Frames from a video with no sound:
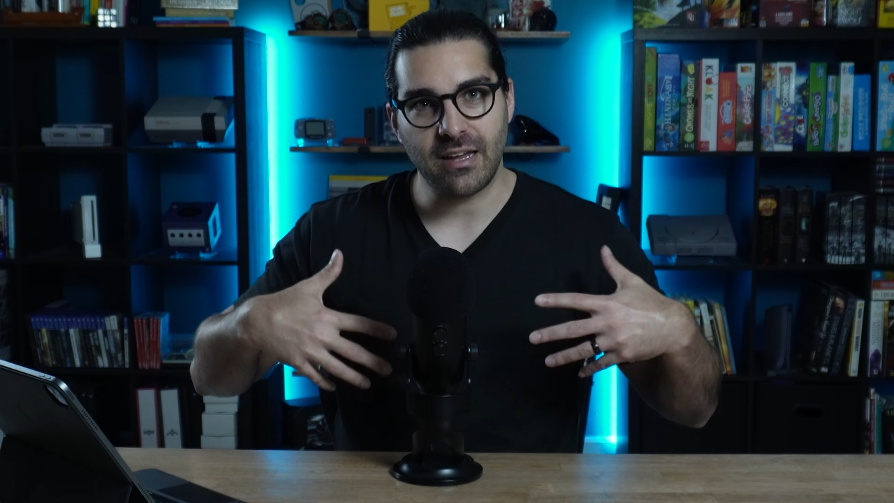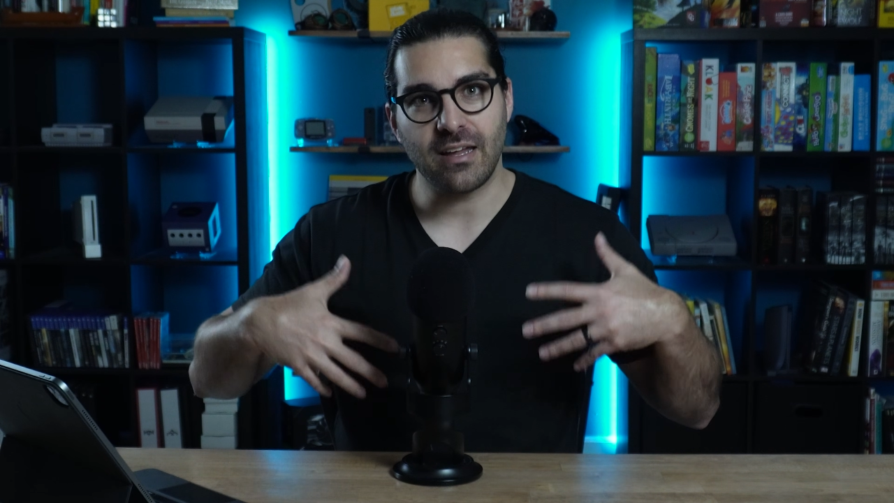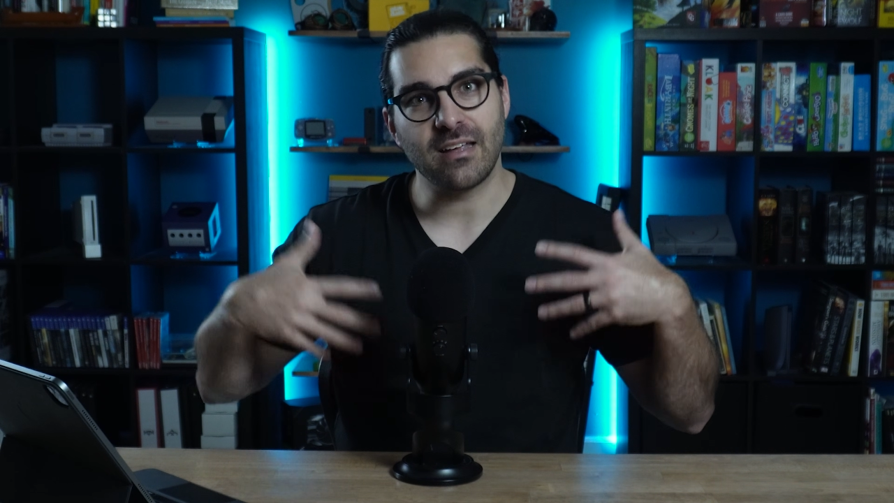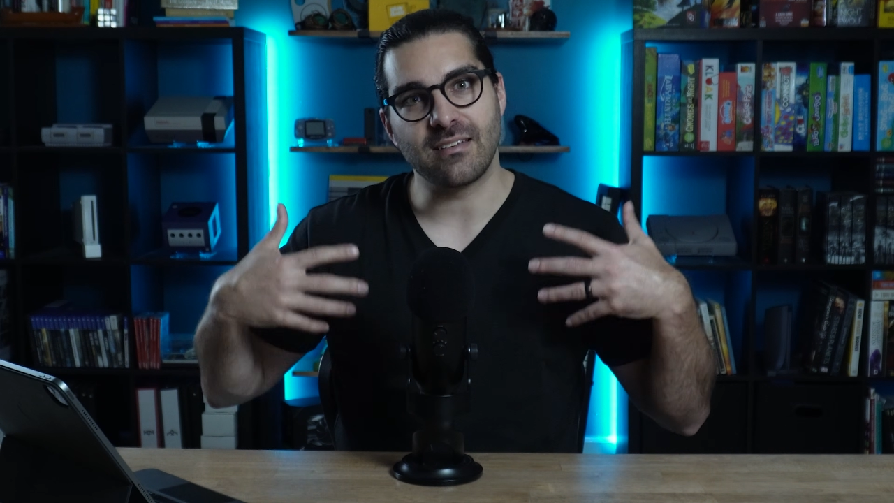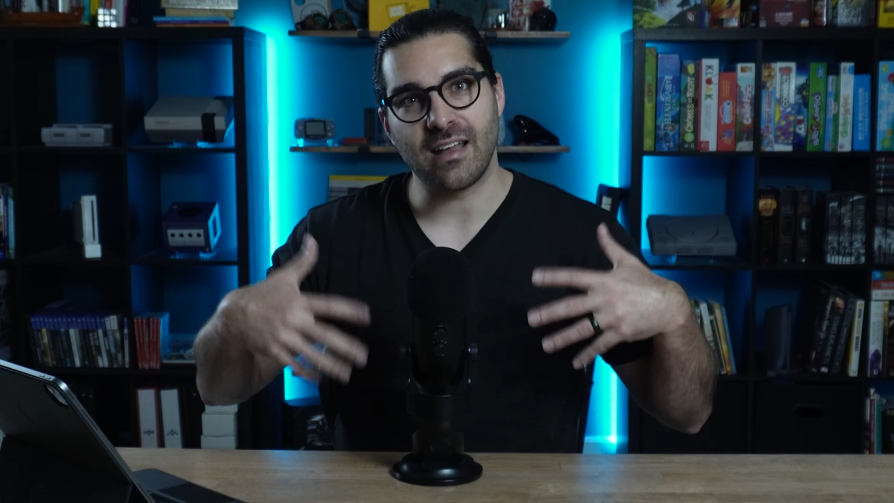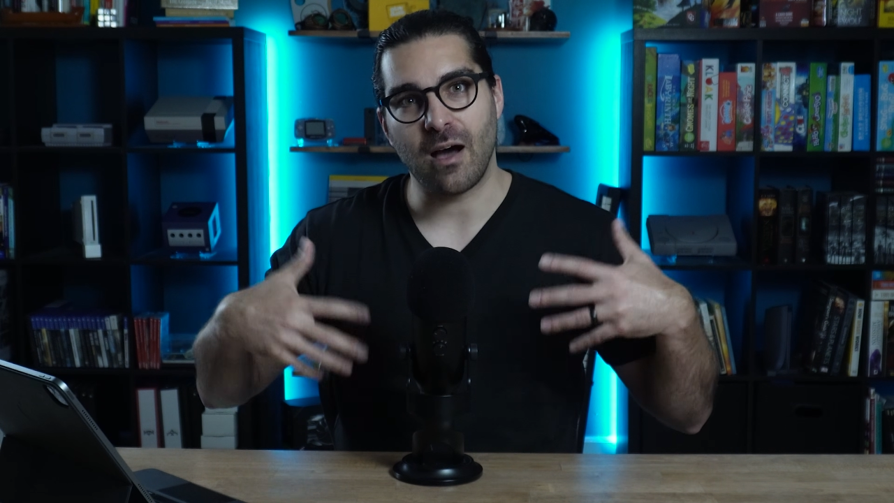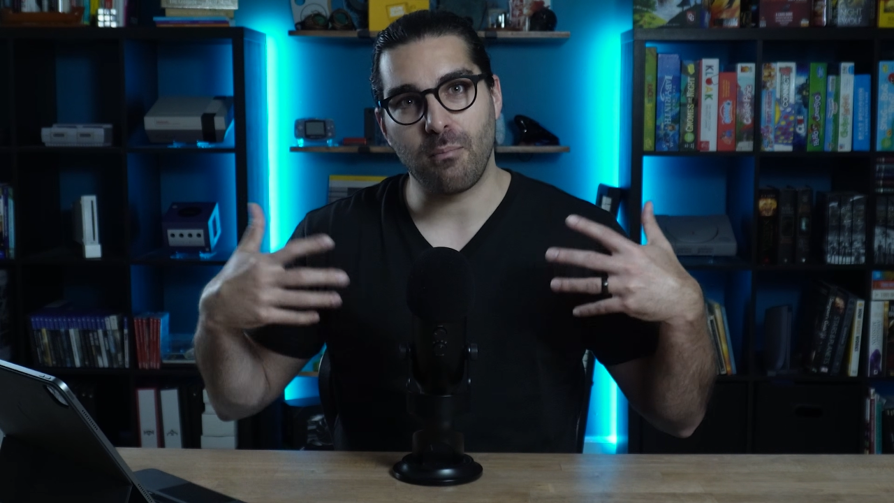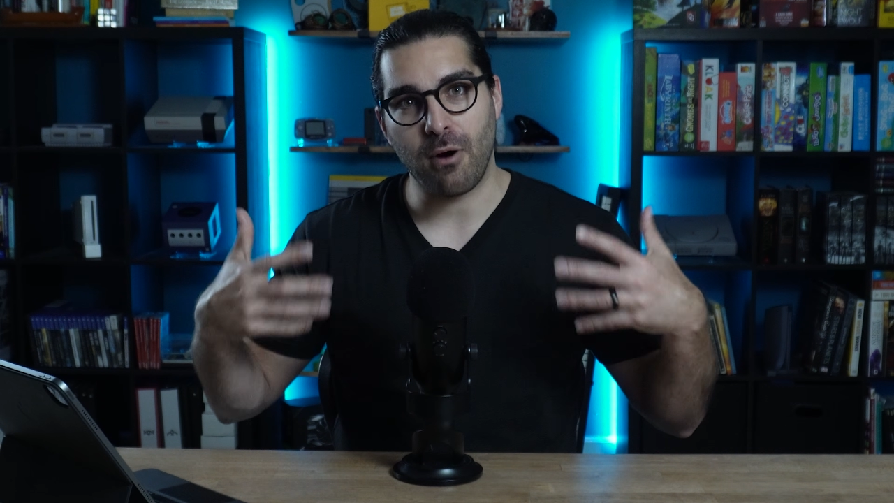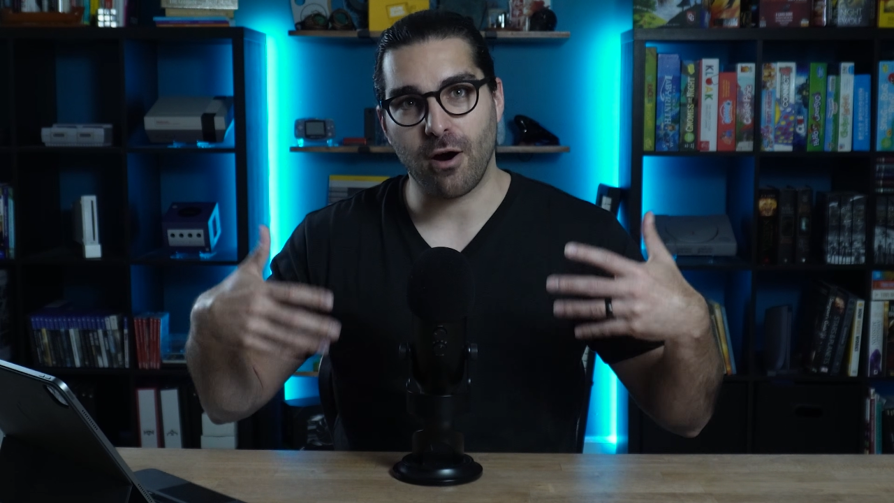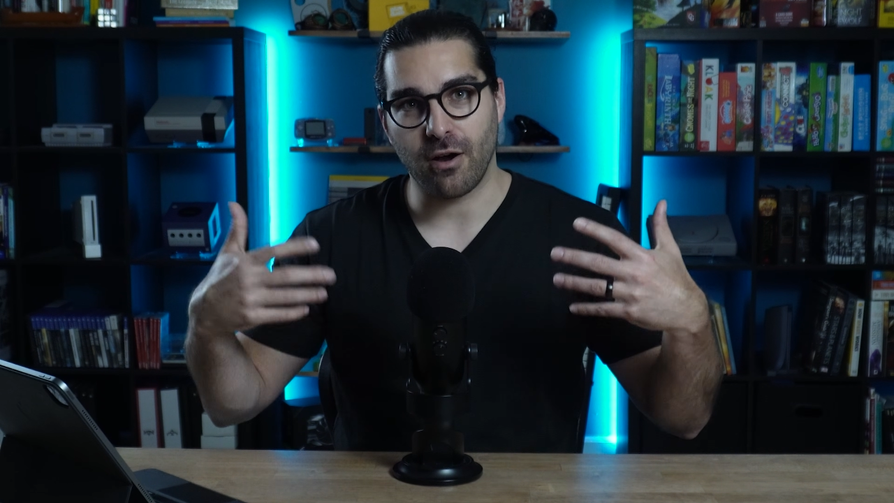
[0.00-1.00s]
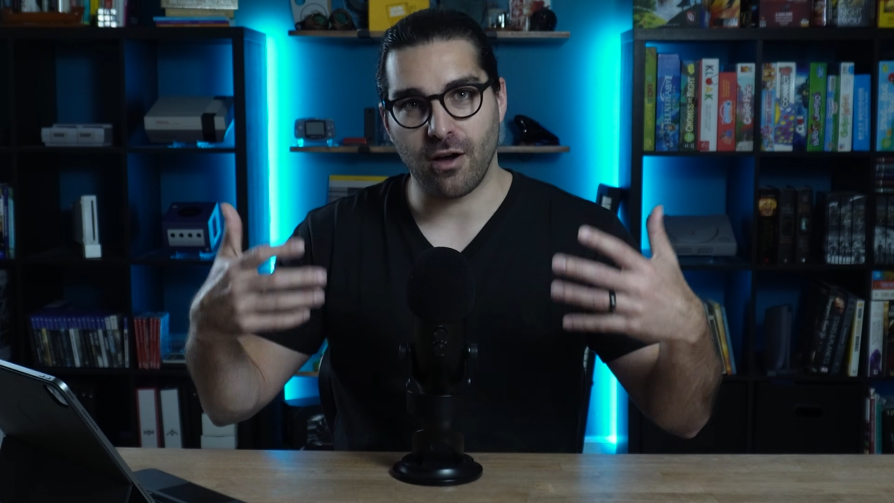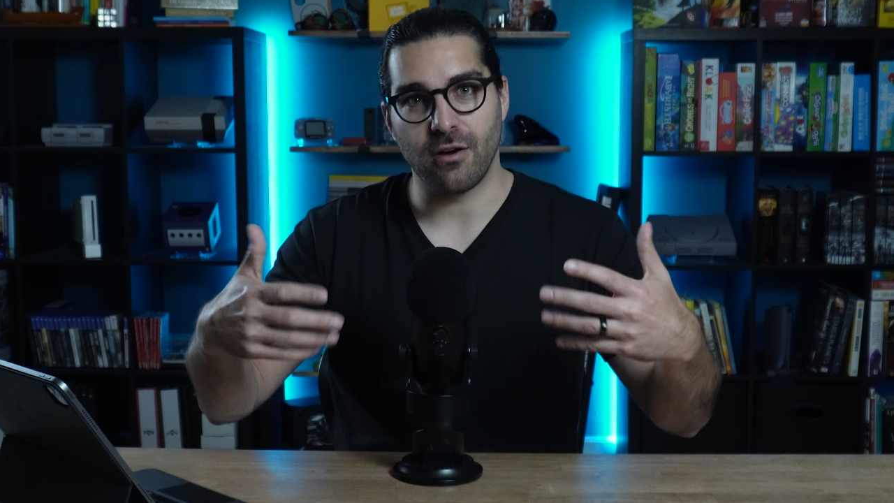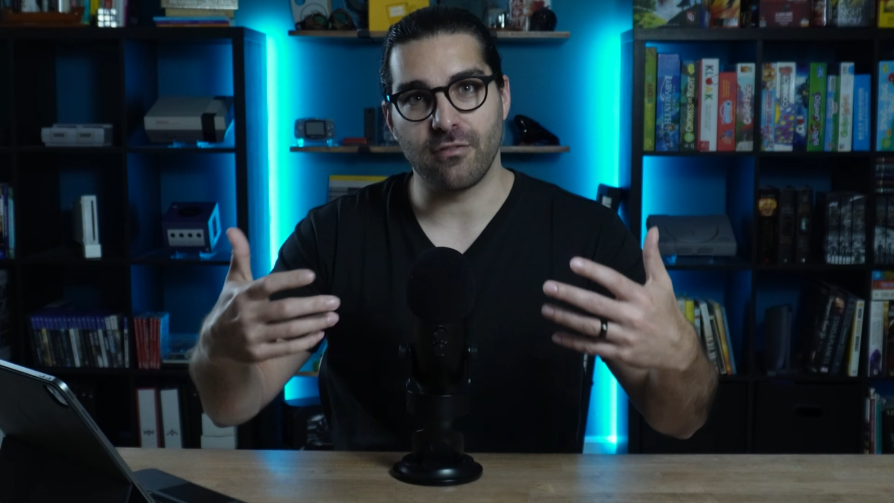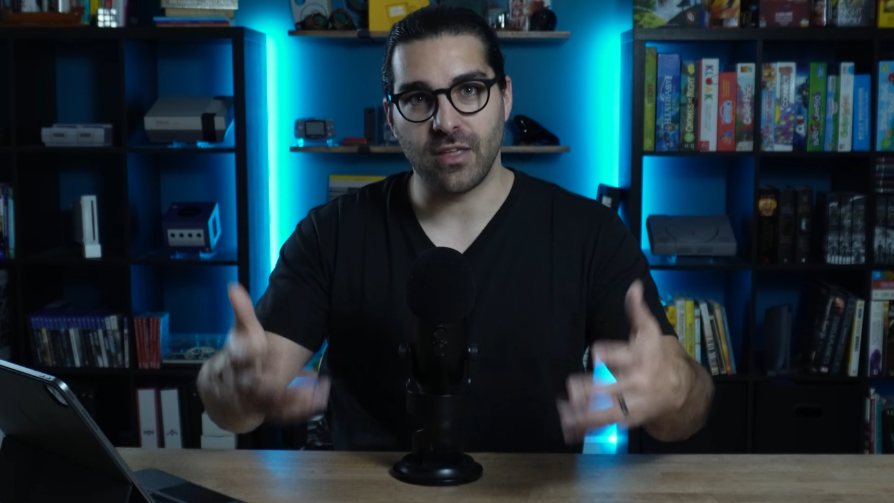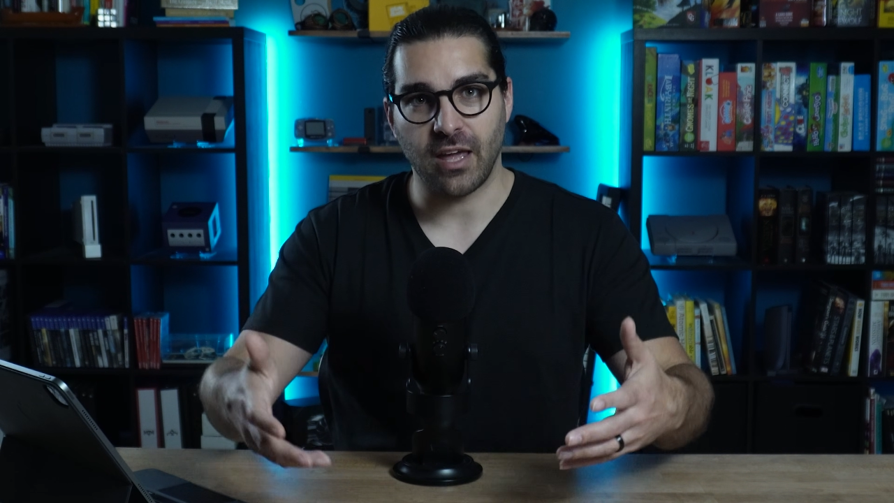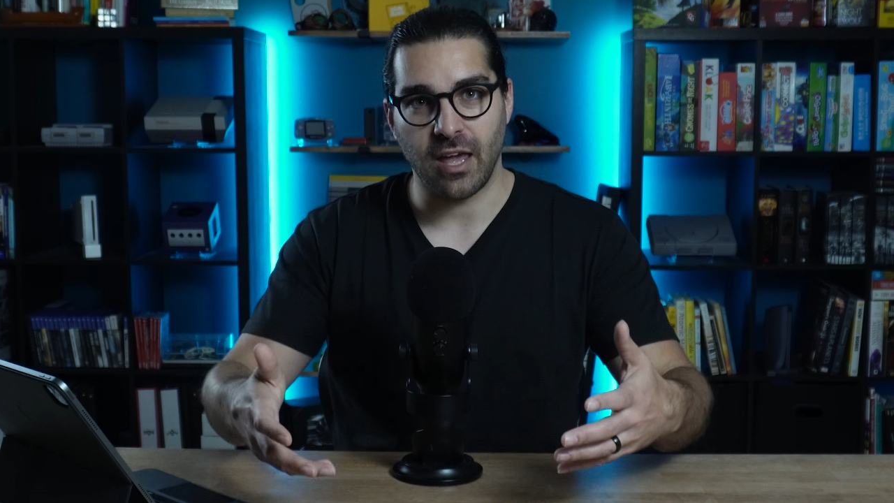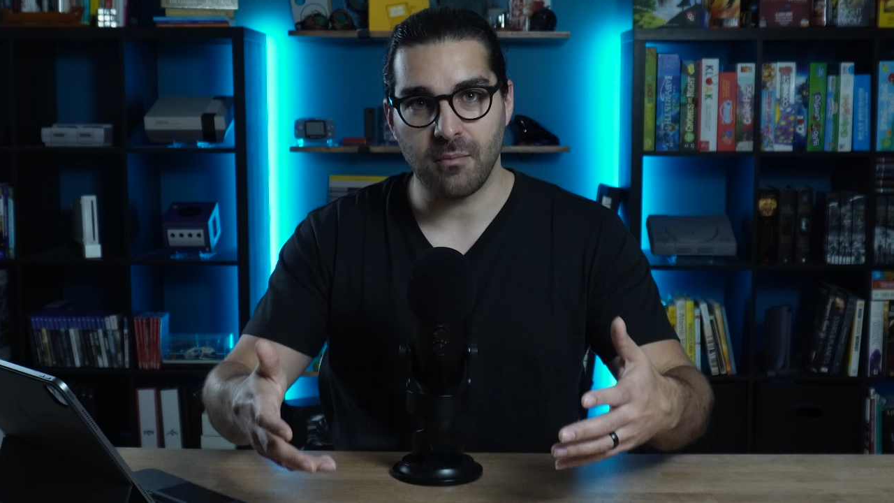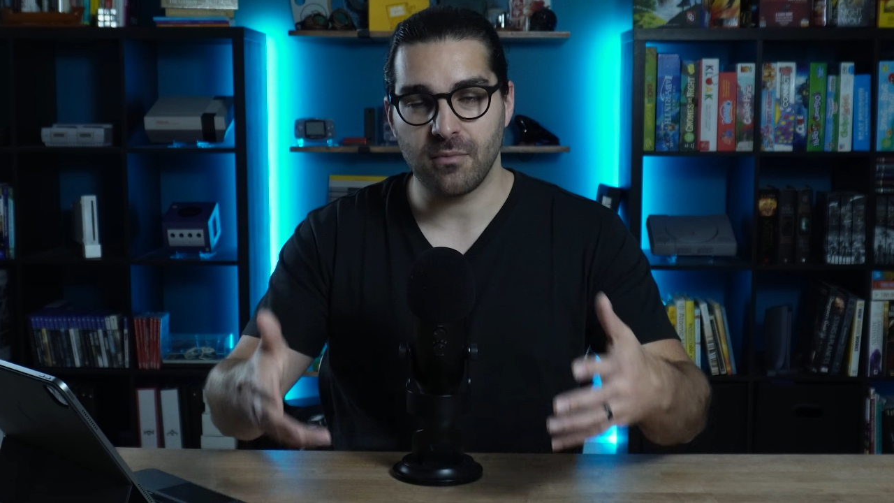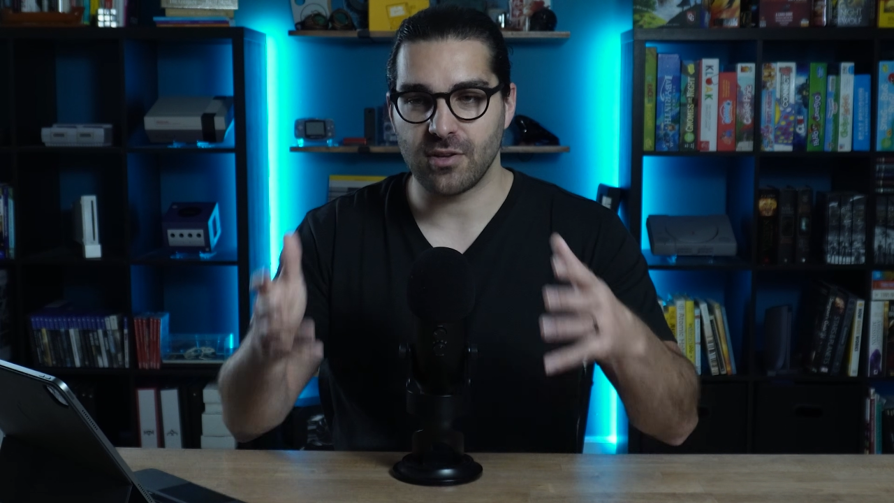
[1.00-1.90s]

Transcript: is now part of the game.